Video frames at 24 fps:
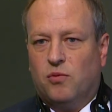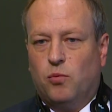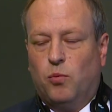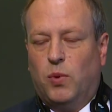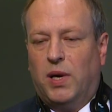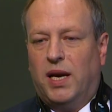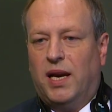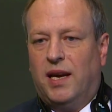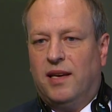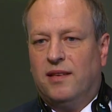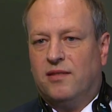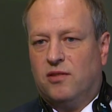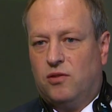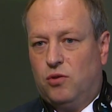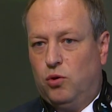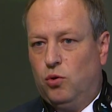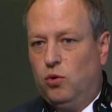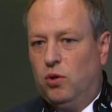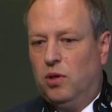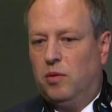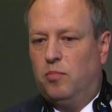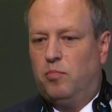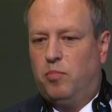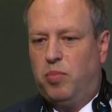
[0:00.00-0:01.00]
ways
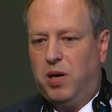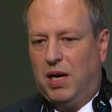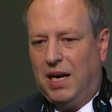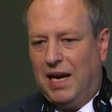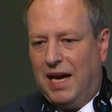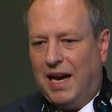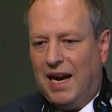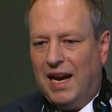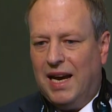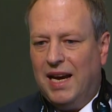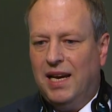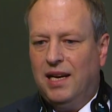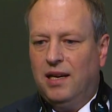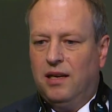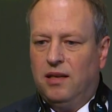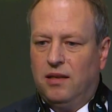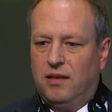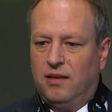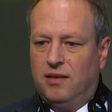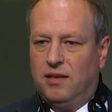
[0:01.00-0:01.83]
to apply